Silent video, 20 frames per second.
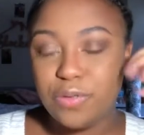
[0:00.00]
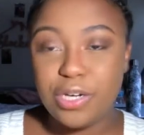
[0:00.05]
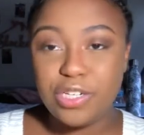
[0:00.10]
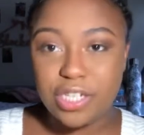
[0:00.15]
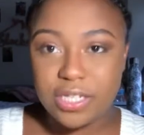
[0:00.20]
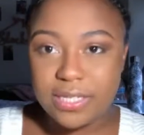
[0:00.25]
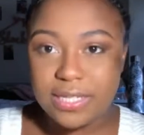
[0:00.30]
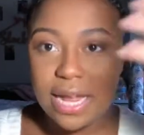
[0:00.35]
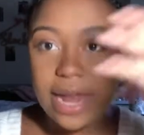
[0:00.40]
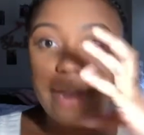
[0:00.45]
So I
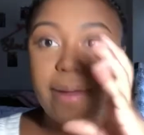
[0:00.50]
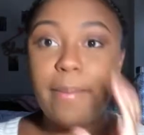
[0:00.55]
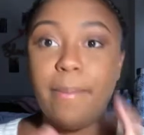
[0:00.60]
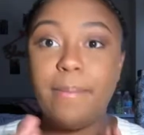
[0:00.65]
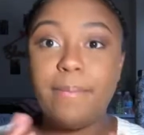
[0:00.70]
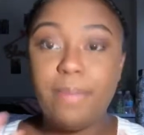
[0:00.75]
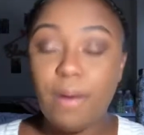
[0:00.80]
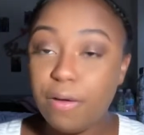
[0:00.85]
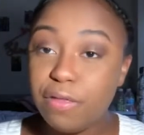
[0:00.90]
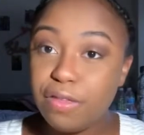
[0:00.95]
just
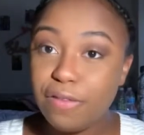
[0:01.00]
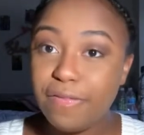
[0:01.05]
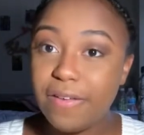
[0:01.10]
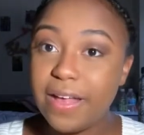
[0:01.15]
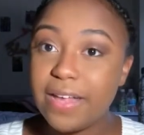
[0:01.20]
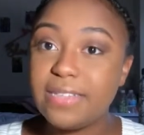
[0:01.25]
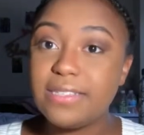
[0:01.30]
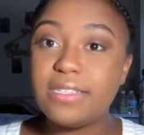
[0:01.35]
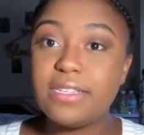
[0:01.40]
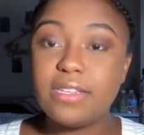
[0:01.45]
said, both of
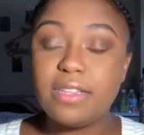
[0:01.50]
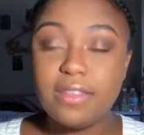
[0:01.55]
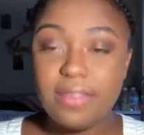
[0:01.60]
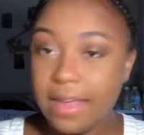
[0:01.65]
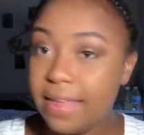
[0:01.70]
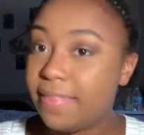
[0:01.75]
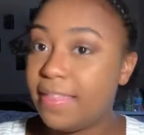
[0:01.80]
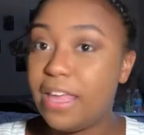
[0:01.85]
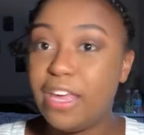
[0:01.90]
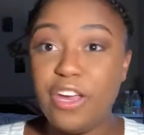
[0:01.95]
us
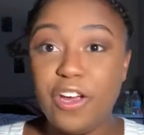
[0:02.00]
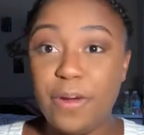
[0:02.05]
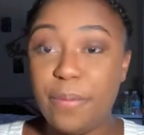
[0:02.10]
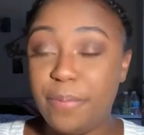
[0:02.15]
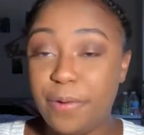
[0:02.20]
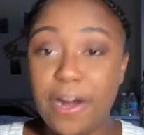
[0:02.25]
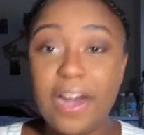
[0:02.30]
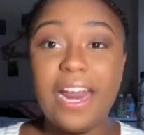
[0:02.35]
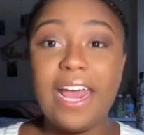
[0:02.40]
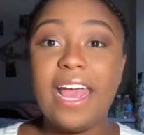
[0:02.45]
think that you're
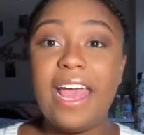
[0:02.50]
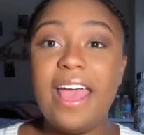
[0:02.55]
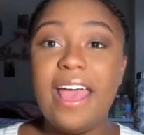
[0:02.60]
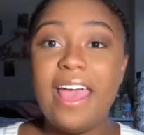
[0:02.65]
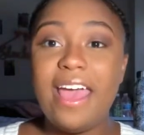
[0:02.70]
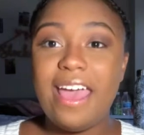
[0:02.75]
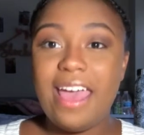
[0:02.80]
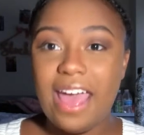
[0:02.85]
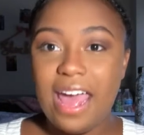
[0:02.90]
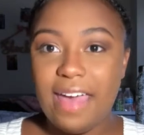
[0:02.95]
pretty
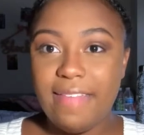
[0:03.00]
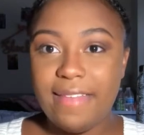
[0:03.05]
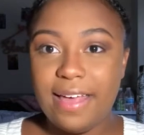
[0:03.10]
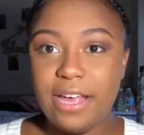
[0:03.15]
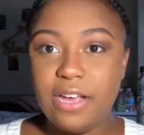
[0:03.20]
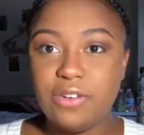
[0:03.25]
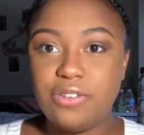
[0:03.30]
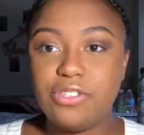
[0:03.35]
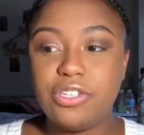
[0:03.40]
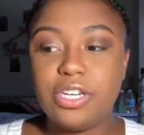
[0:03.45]
and
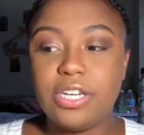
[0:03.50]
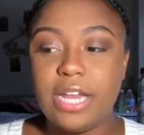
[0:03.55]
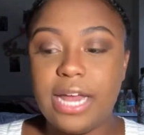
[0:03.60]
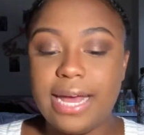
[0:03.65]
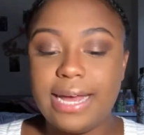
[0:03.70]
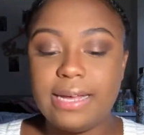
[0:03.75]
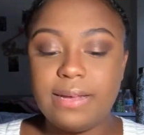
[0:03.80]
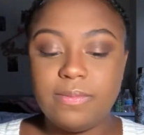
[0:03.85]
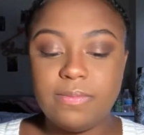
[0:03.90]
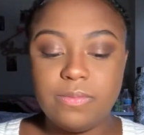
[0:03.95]
that you should,
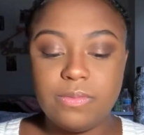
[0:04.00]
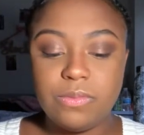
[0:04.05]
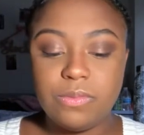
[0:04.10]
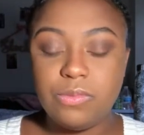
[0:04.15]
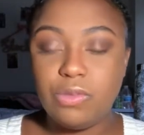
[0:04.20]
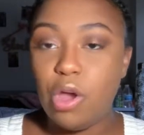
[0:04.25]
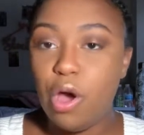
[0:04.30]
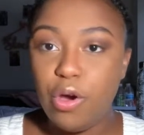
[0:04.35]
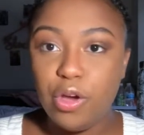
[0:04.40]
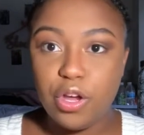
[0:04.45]
like,
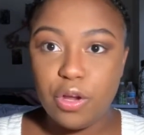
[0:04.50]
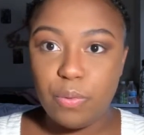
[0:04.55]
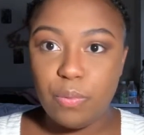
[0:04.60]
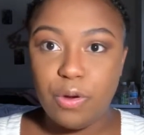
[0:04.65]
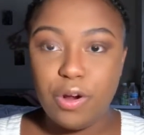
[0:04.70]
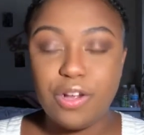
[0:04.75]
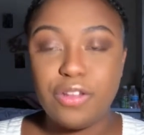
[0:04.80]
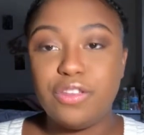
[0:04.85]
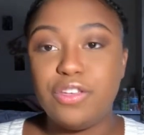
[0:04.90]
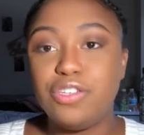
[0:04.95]
know your
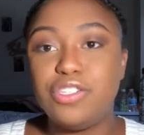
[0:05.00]
worth.